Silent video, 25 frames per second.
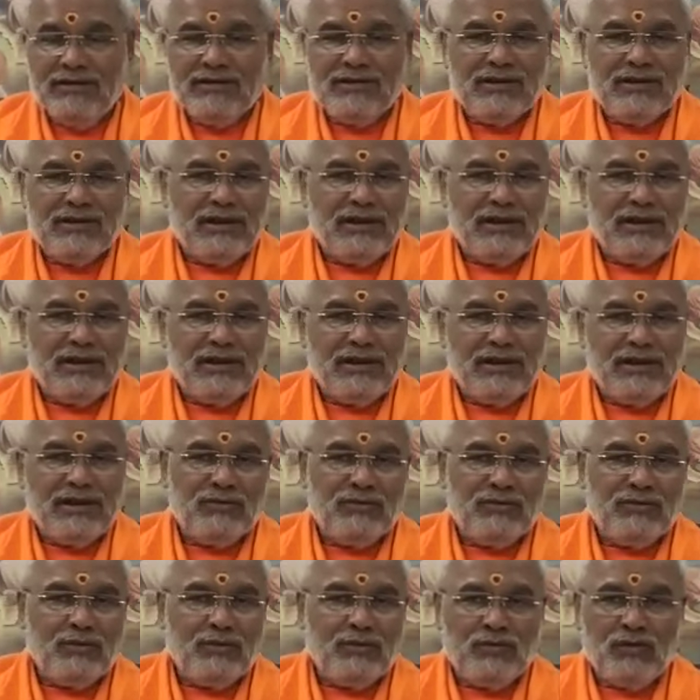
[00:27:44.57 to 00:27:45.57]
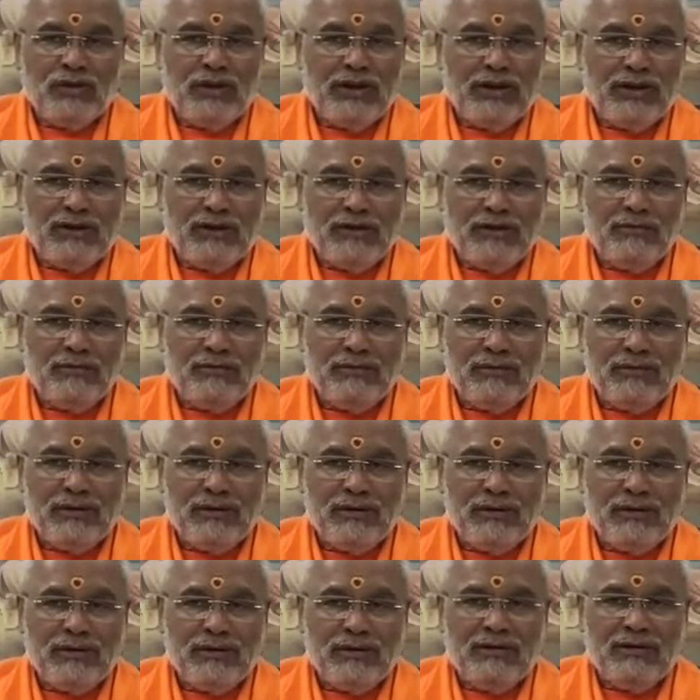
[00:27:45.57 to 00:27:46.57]
Sell small items,
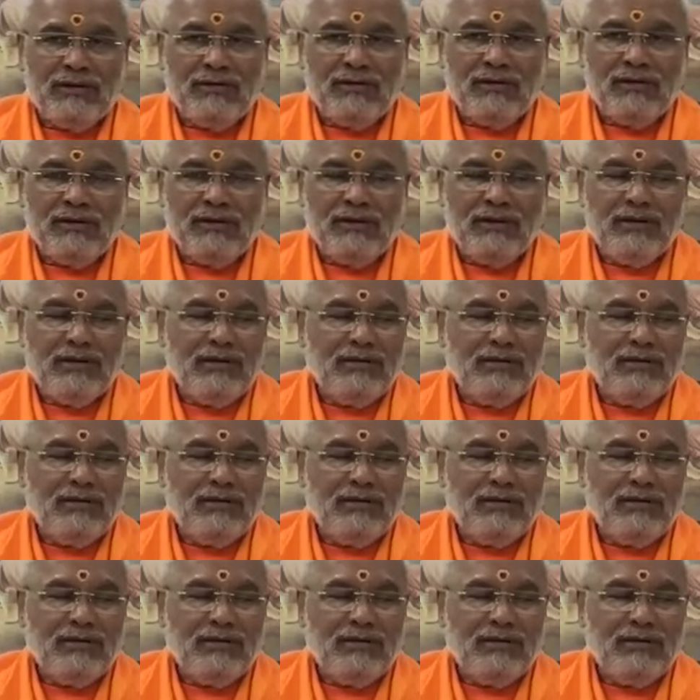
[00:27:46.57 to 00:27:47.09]
and then